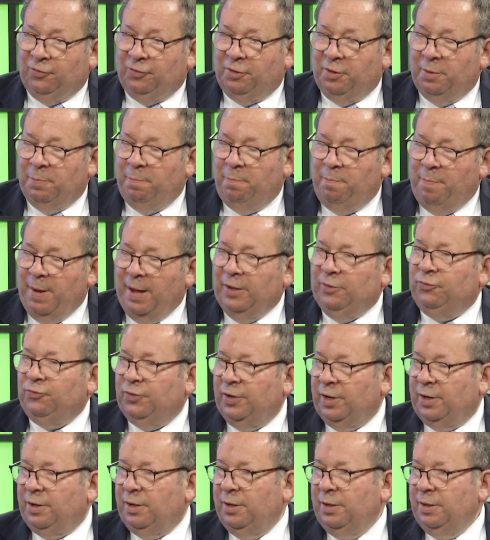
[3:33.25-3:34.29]
the
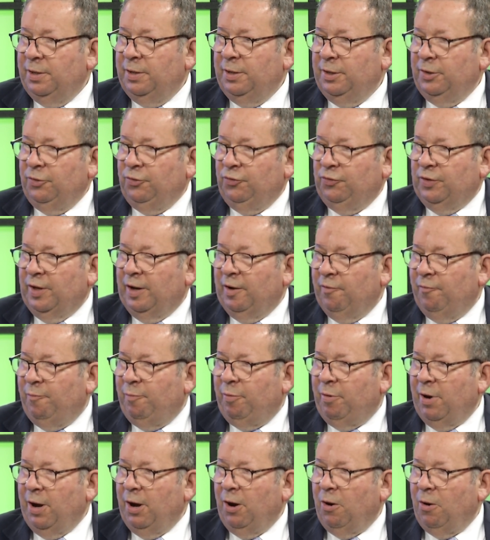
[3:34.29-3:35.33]
basic set of
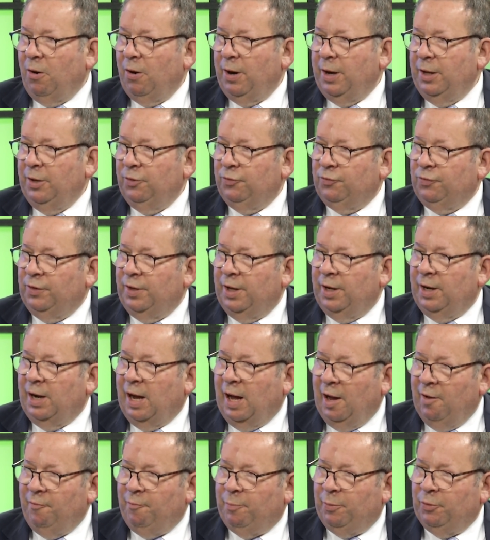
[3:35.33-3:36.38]
priorities that
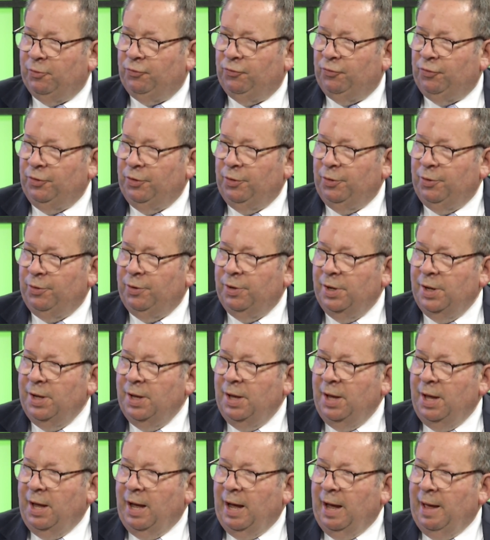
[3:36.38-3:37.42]
I've pursued
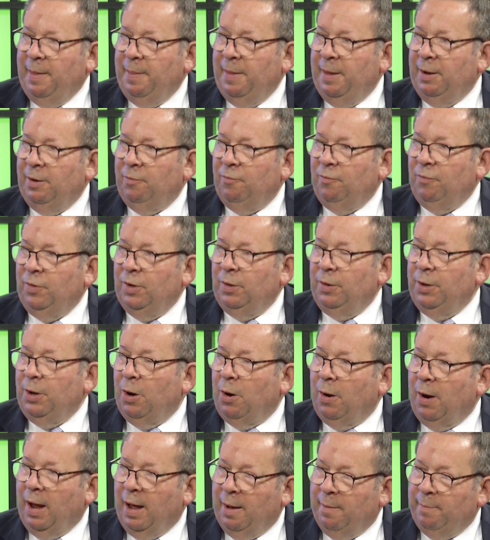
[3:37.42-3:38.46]
and that really
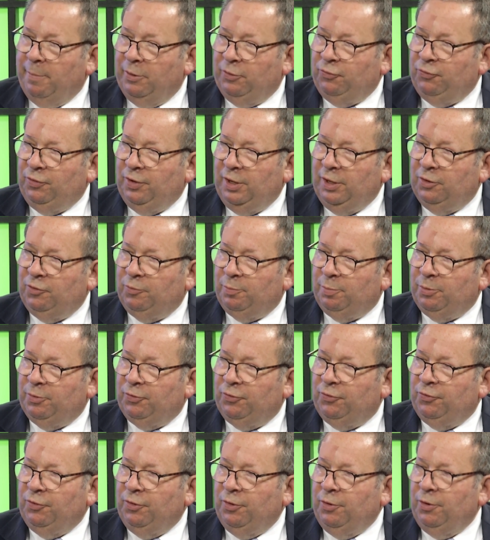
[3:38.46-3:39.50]
our embassy has
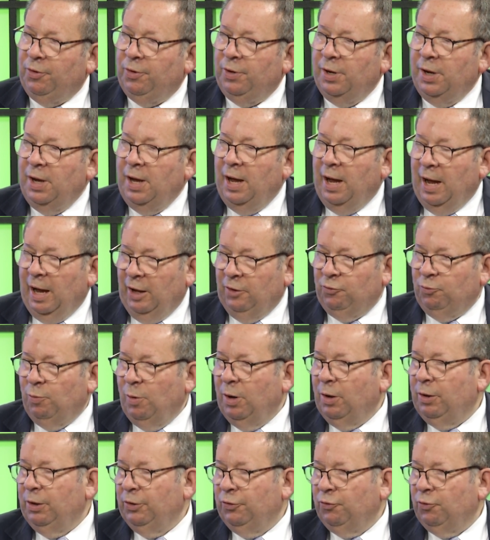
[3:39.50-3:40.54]
pursued, as
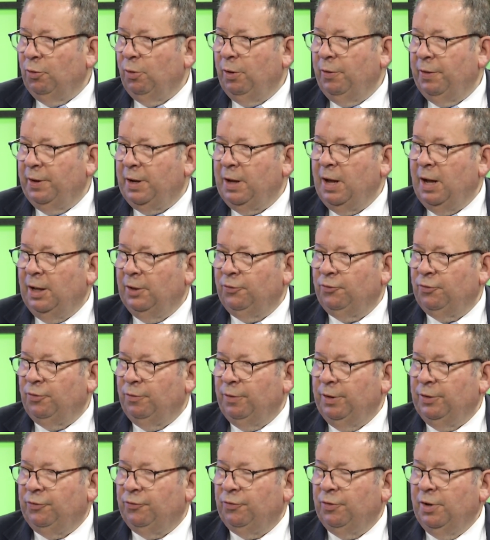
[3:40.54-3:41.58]
well as all the
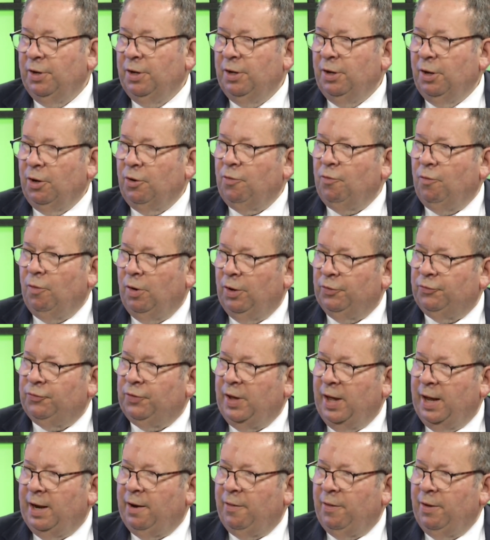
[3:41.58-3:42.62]
consulates across
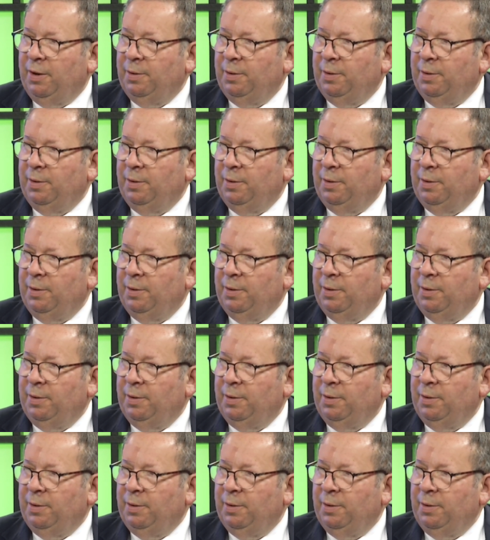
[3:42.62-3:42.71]
Canada.